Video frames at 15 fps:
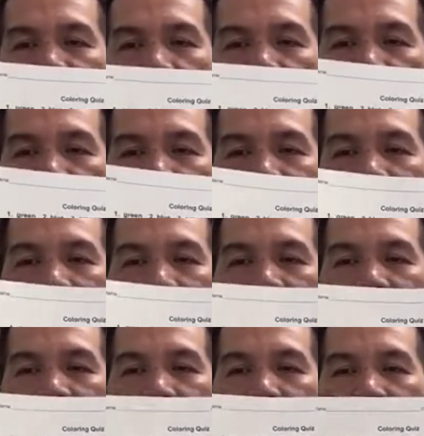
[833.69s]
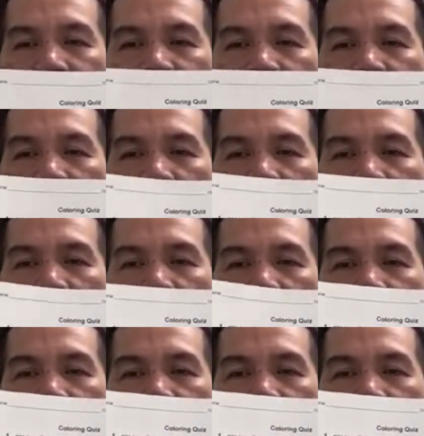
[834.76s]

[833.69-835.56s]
represent that particular color.